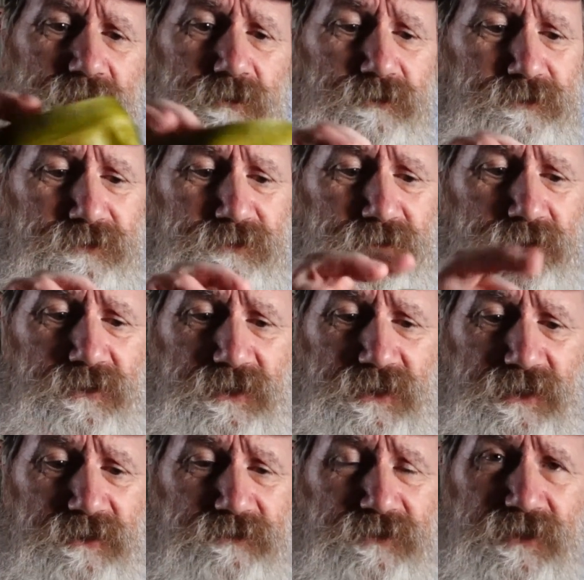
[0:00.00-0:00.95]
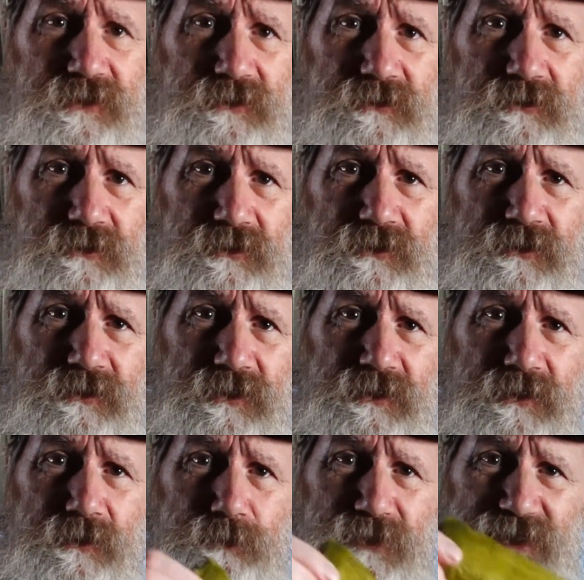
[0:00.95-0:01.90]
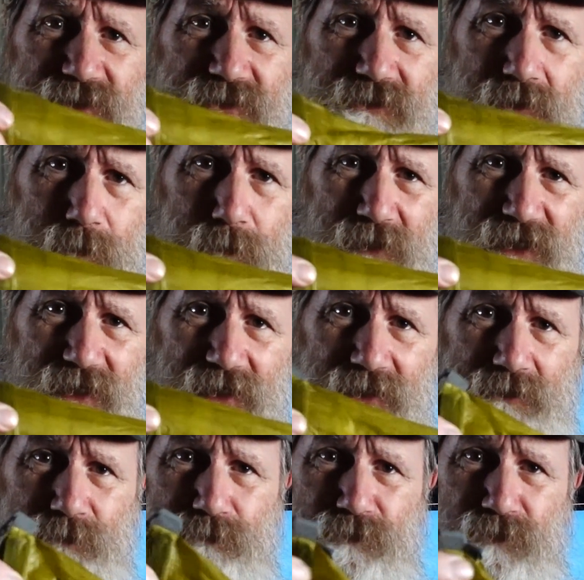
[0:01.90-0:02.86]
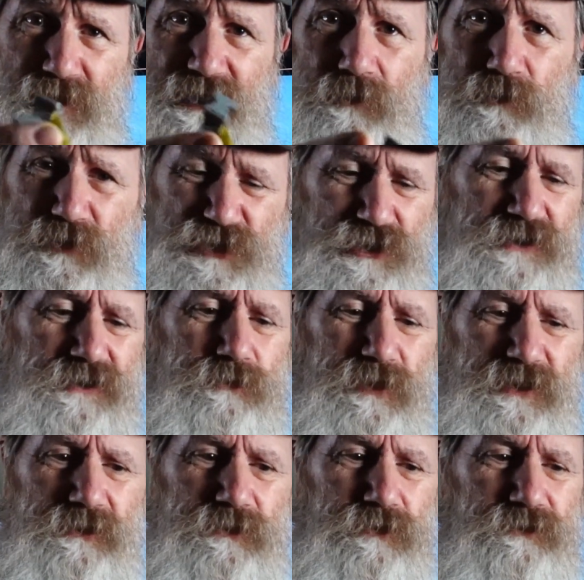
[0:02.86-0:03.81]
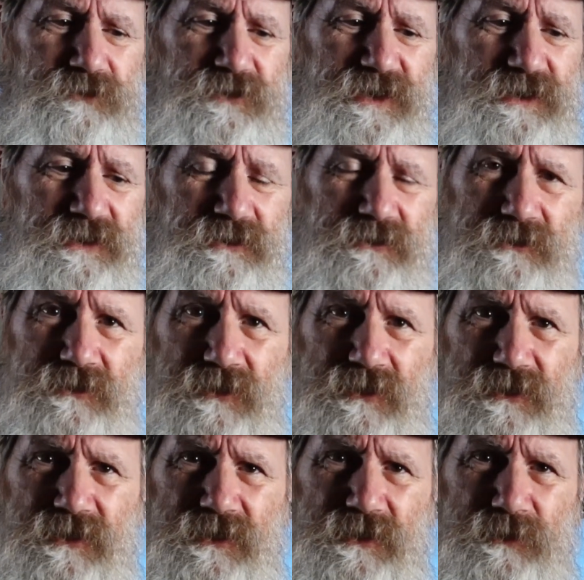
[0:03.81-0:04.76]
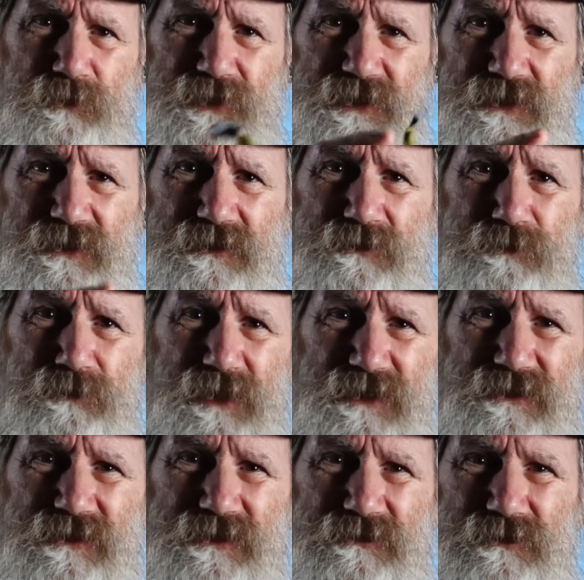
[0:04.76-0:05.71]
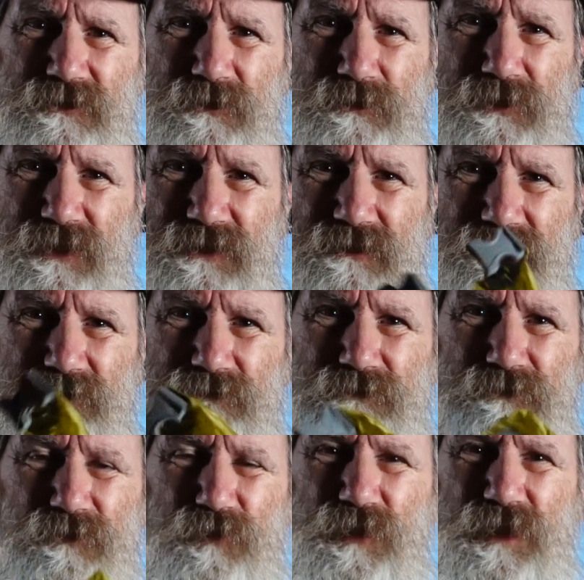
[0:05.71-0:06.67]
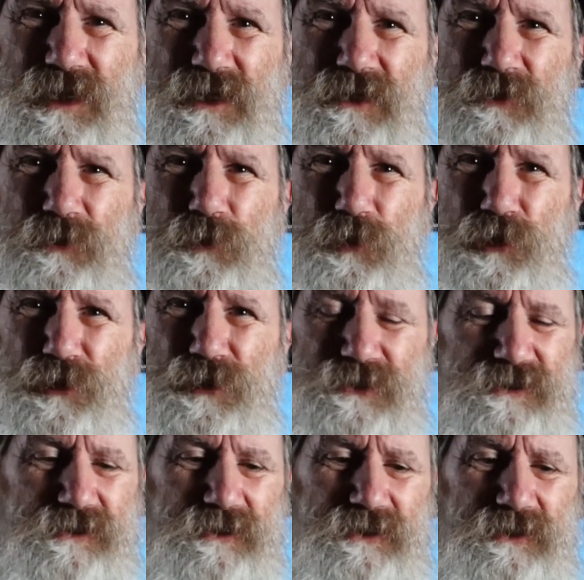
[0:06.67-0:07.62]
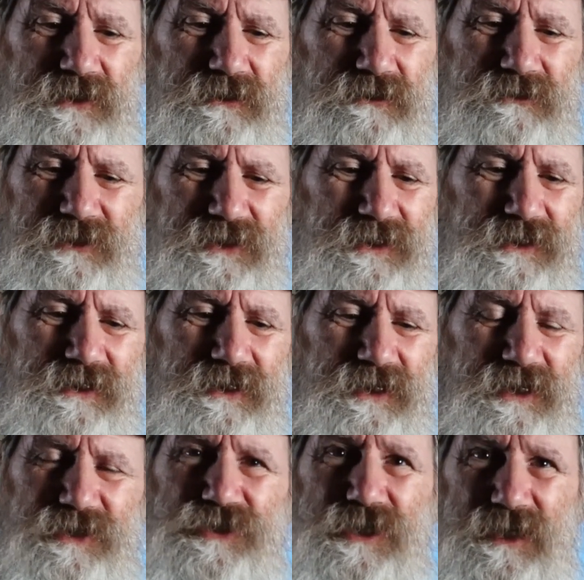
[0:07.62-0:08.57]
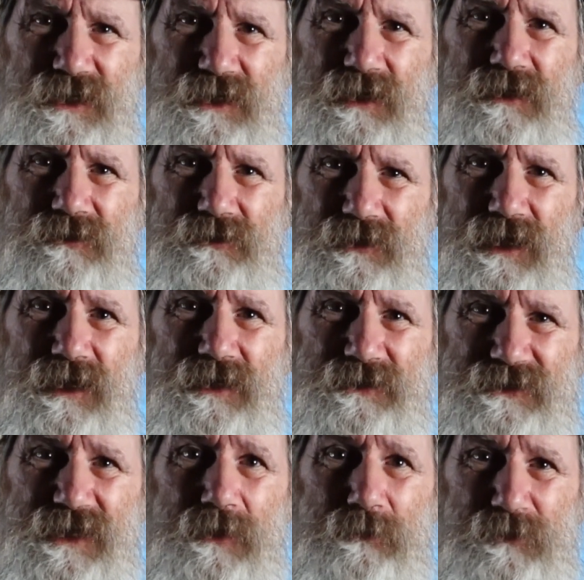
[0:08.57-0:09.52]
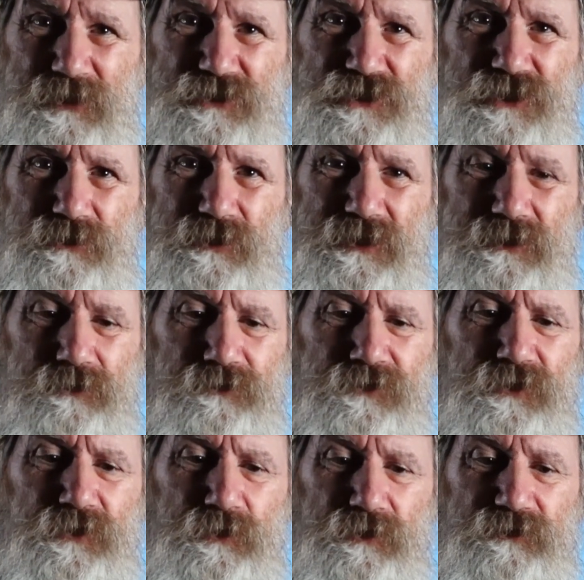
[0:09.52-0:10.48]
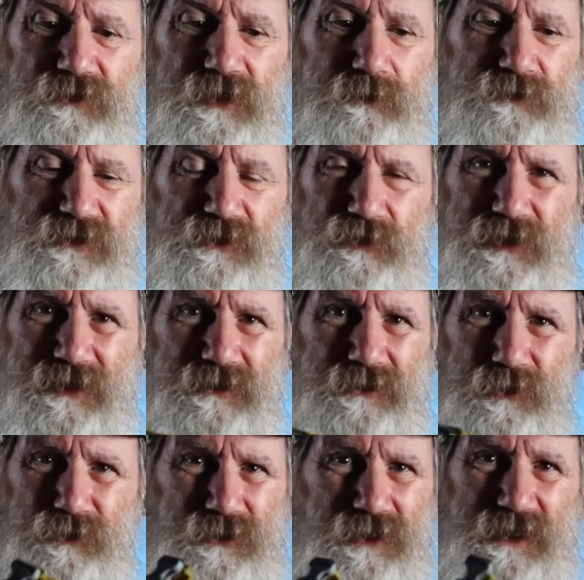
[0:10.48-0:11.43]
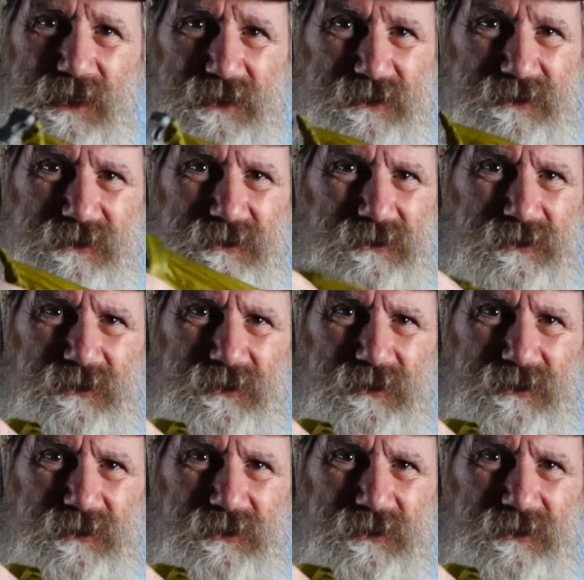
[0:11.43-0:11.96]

of having a plastic bag, yeah, which is quite convenient but makes a bit noise, and actually I damaged quite a few of them, so they don't last